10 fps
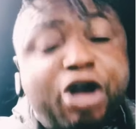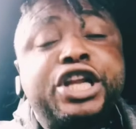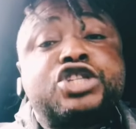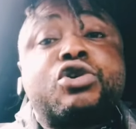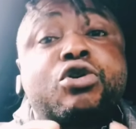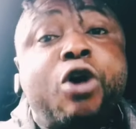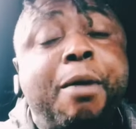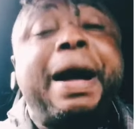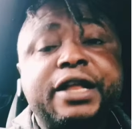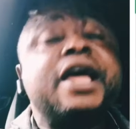is to come
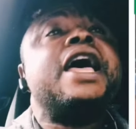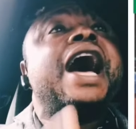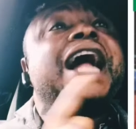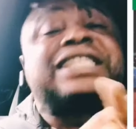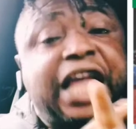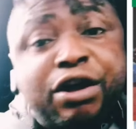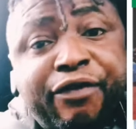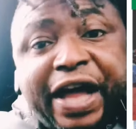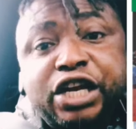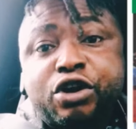and take
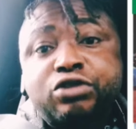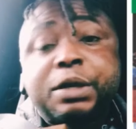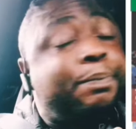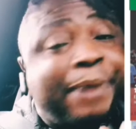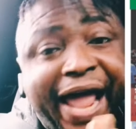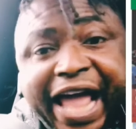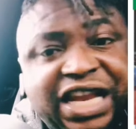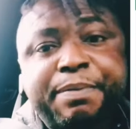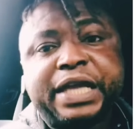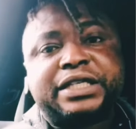over the country by
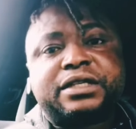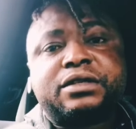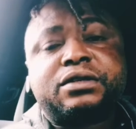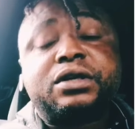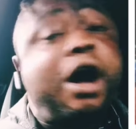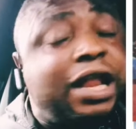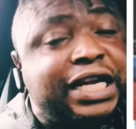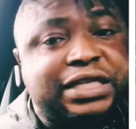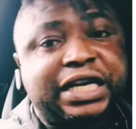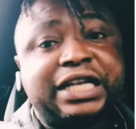any means.
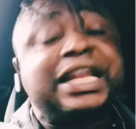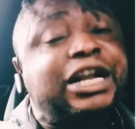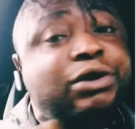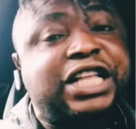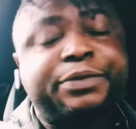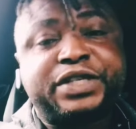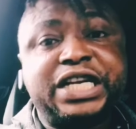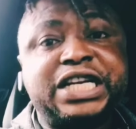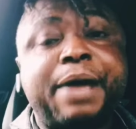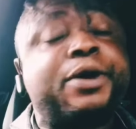Honestly, that's what I'm
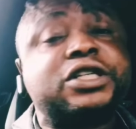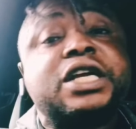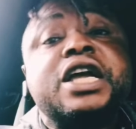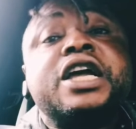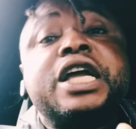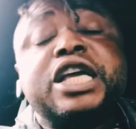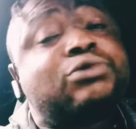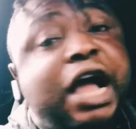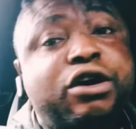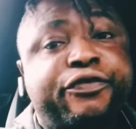seeing here because it's
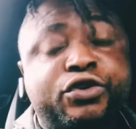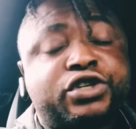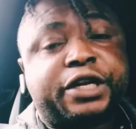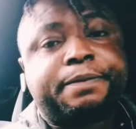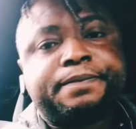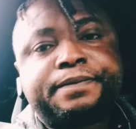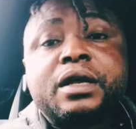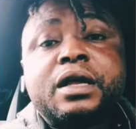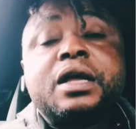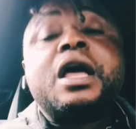quite confusing.
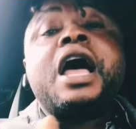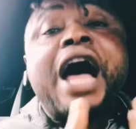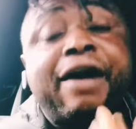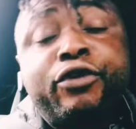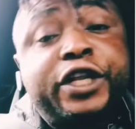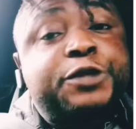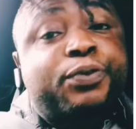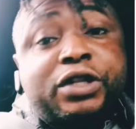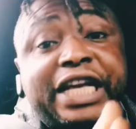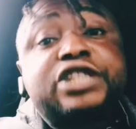Haven't these
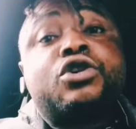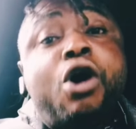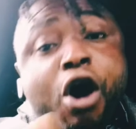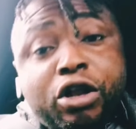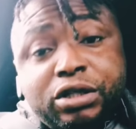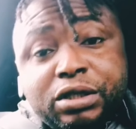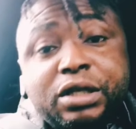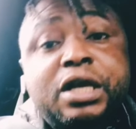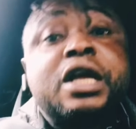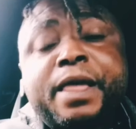protests gone
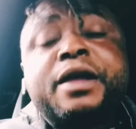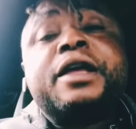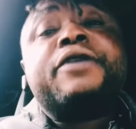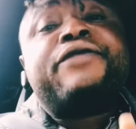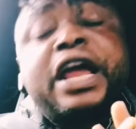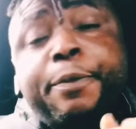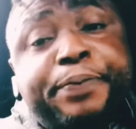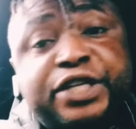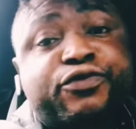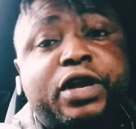very
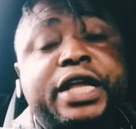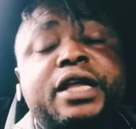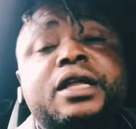peacefully?